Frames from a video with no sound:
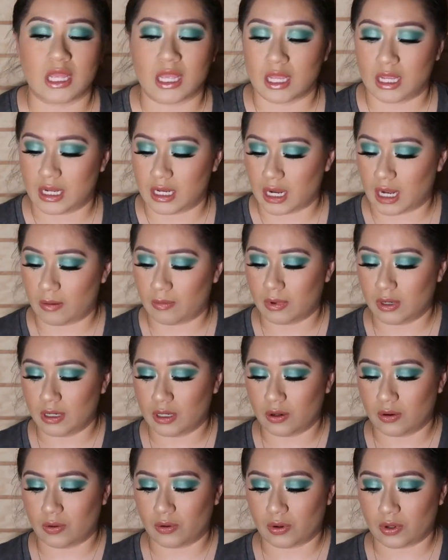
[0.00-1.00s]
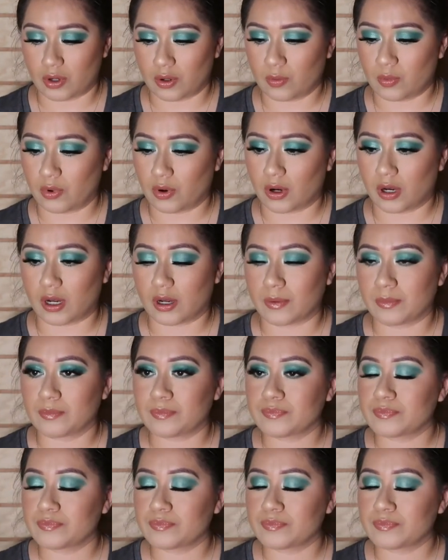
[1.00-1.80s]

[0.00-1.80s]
and I'm gonna order more